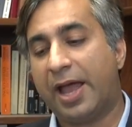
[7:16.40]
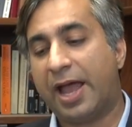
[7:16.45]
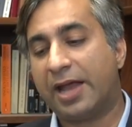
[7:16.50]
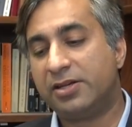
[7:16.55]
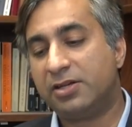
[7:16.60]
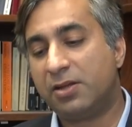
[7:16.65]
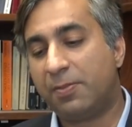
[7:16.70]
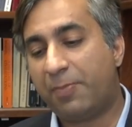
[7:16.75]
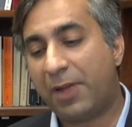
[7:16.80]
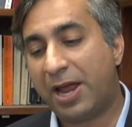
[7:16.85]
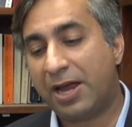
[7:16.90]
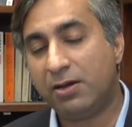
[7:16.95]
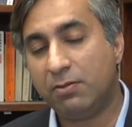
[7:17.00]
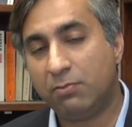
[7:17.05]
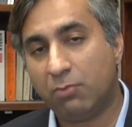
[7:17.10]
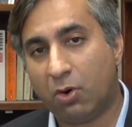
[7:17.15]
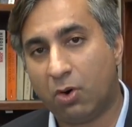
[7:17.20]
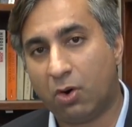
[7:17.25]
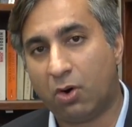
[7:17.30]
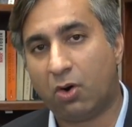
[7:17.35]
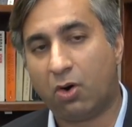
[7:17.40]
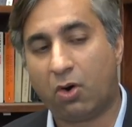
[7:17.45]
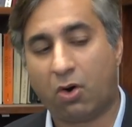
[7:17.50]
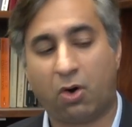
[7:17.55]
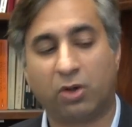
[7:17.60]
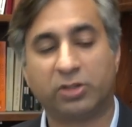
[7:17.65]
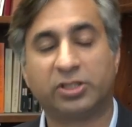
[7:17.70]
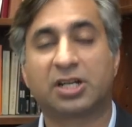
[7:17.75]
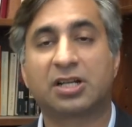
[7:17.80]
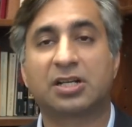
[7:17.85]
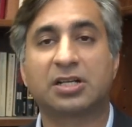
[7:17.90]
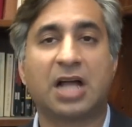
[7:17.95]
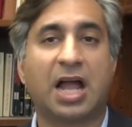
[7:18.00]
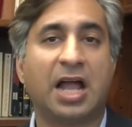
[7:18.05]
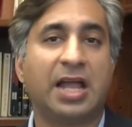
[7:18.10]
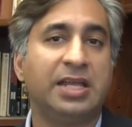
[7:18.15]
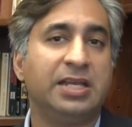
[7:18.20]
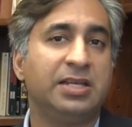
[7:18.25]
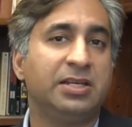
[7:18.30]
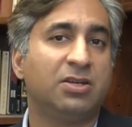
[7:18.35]
and depend more on the
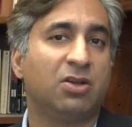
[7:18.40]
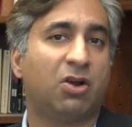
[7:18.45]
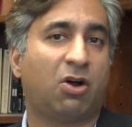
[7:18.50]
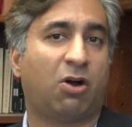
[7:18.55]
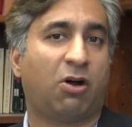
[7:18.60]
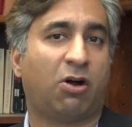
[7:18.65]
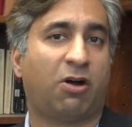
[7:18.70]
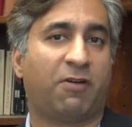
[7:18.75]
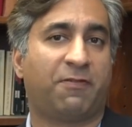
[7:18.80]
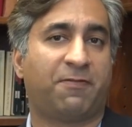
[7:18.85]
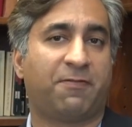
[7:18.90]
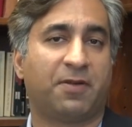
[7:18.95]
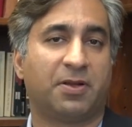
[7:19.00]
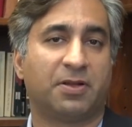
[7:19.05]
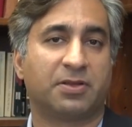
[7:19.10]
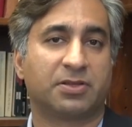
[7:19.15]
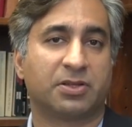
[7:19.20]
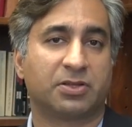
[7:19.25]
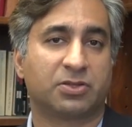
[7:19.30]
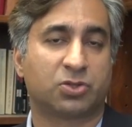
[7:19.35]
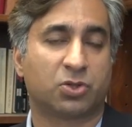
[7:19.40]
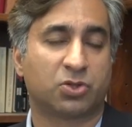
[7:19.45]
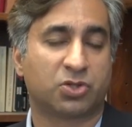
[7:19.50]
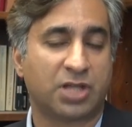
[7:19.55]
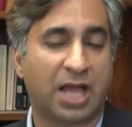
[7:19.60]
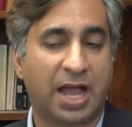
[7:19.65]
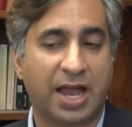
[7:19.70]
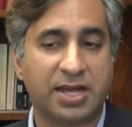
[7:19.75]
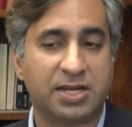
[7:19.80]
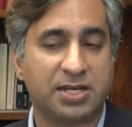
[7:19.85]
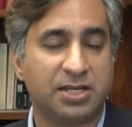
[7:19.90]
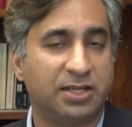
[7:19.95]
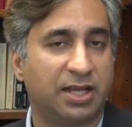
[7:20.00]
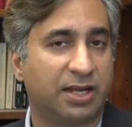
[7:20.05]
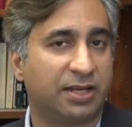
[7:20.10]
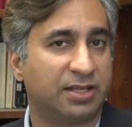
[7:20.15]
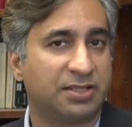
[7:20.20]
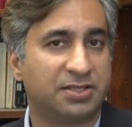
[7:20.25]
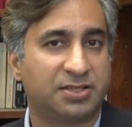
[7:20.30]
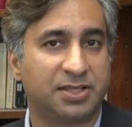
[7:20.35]
kind of society
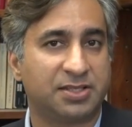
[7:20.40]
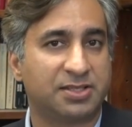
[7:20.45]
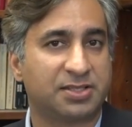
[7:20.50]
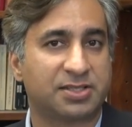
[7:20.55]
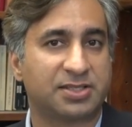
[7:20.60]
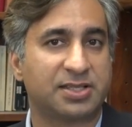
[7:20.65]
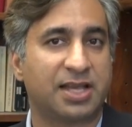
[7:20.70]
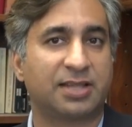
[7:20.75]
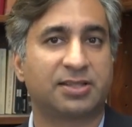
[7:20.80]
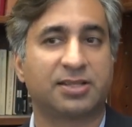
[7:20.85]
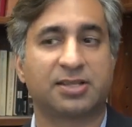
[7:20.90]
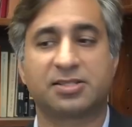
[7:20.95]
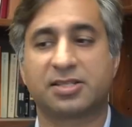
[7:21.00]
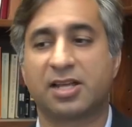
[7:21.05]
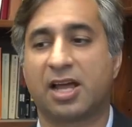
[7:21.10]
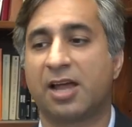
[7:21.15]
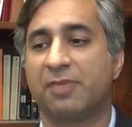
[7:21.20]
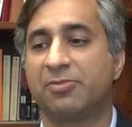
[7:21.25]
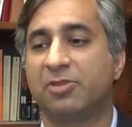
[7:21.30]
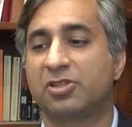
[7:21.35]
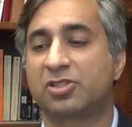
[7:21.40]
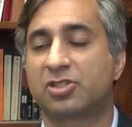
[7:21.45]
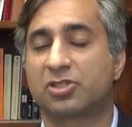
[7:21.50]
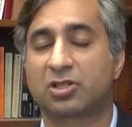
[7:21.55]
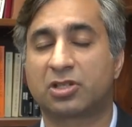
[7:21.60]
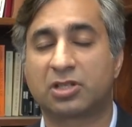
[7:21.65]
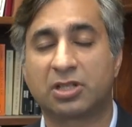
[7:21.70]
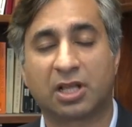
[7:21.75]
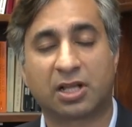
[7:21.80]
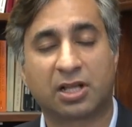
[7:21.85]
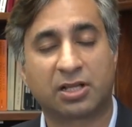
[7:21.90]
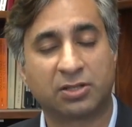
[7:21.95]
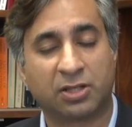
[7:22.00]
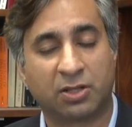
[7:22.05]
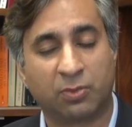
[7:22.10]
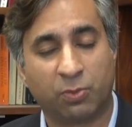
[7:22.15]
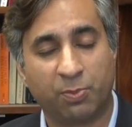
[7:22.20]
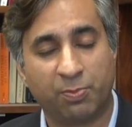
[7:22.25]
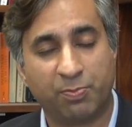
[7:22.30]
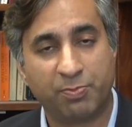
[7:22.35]
that exists at the time,
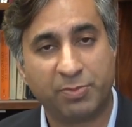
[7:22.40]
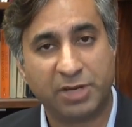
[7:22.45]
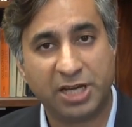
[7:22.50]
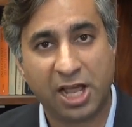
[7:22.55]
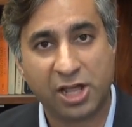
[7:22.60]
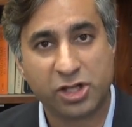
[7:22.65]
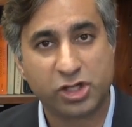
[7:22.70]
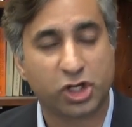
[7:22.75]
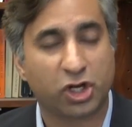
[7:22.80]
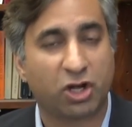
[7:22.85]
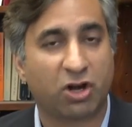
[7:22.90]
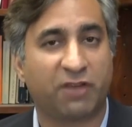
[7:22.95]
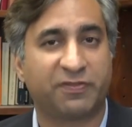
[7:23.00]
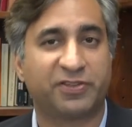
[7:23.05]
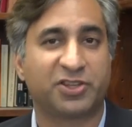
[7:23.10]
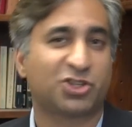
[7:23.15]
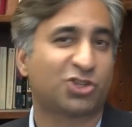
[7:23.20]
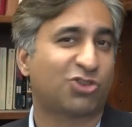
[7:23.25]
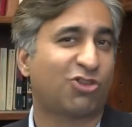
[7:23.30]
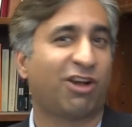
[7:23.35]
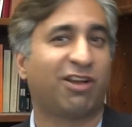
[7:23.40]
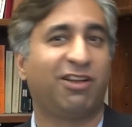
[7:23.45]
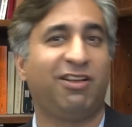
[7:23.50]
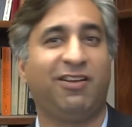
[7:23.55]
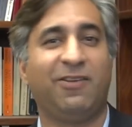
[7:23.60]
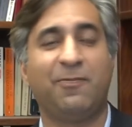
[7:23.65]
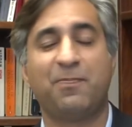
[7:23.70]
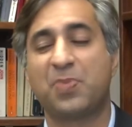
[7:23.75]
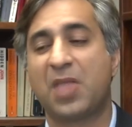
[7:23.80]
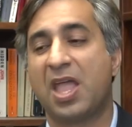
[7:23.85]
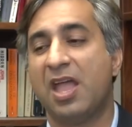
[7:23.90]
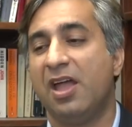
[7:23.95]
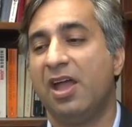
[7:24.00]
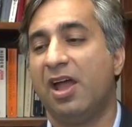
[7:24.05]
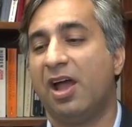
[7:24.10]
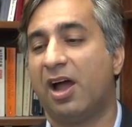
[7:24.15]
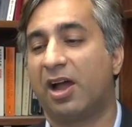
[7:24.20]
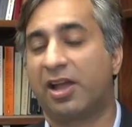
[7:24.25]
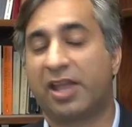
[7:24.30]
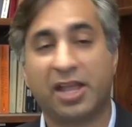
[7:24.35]
the nature of the struggle
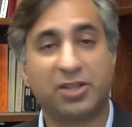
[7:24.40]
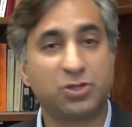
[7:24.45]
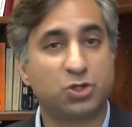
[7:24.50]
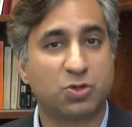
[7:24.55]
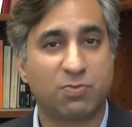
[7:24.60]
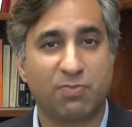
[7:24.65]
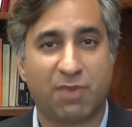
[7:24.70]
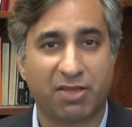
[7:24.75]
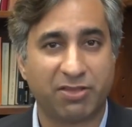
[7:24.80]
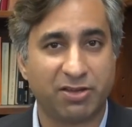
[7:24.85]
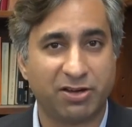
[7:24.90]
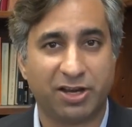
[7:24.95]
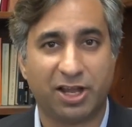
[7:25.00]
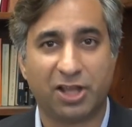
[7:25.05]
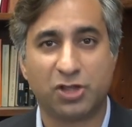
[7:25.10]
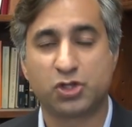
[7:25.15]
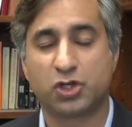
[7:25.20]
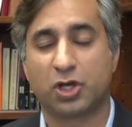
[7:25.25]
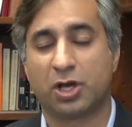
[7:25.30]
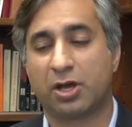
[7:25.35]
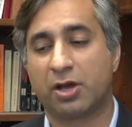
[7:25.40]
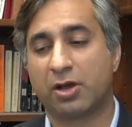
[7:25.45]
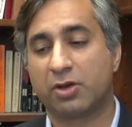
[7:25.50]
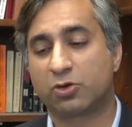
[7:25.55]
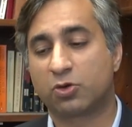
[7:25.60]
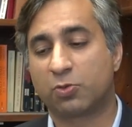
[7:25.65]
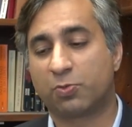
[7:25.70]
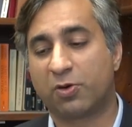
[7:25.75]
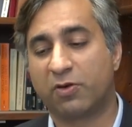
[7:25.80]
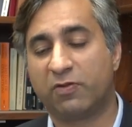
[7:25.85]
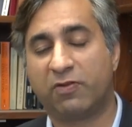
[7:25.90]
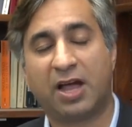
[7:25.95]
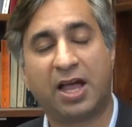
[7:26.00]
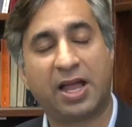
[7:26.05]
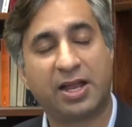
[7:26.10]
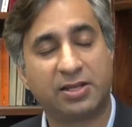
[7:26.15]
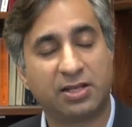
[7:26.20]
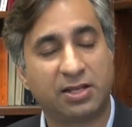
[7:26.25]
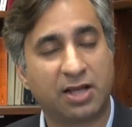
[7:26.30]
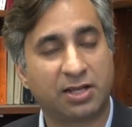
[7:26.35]
against Mother Nature to
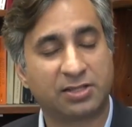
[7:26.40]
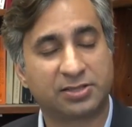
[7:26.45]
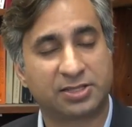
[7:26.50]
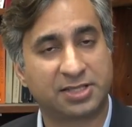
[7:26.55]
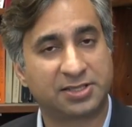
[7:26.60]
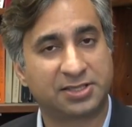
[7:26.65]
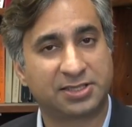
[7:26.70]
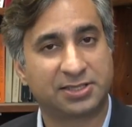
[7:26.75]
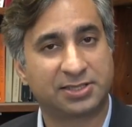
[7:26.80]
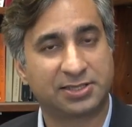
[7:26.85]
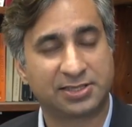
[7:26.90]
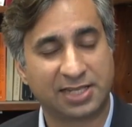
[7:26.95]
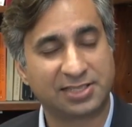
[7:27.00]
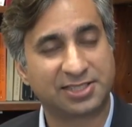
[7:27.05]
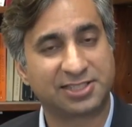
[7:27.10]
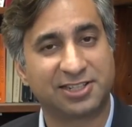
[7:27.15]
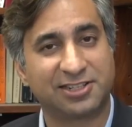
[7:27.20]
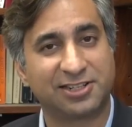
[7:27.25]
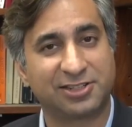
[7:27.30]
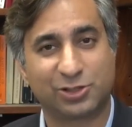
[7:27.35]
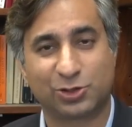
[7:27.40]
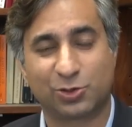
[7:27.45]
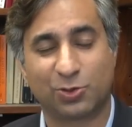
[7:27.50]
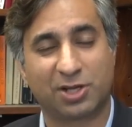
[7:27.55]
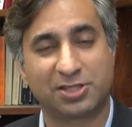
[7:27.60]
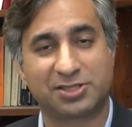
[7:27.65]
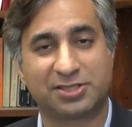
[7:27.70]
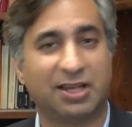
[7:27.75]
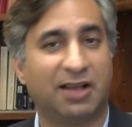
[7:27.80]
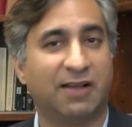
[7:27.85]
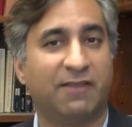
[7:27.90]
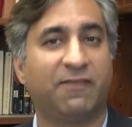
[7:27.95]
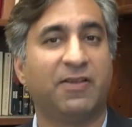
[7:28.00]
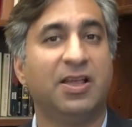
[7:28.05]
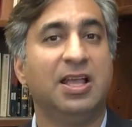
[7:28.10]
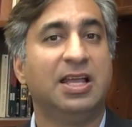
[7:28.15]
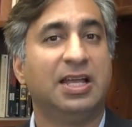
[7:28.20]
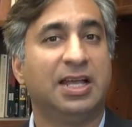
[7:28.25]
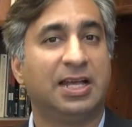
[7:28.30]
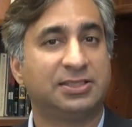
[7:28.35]
provide sustenance to ourselves
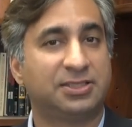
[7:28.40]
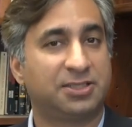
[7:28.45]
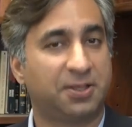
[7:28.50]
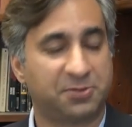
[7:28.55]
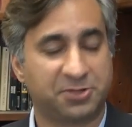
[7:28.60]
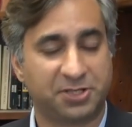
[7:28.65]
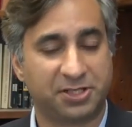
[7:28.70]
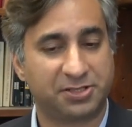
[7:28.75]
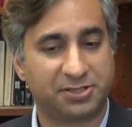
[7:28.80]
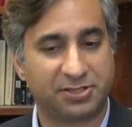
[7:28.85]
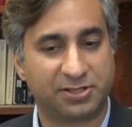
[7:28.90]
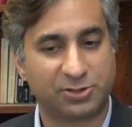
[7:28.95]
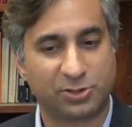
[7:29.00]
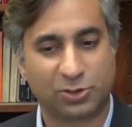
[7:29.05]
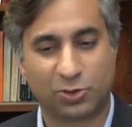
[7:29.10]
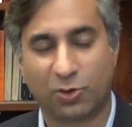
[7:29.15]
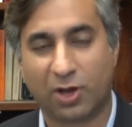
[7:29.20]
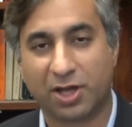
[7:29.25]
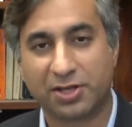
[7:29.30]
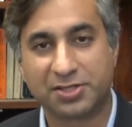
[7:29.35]
and subsistence to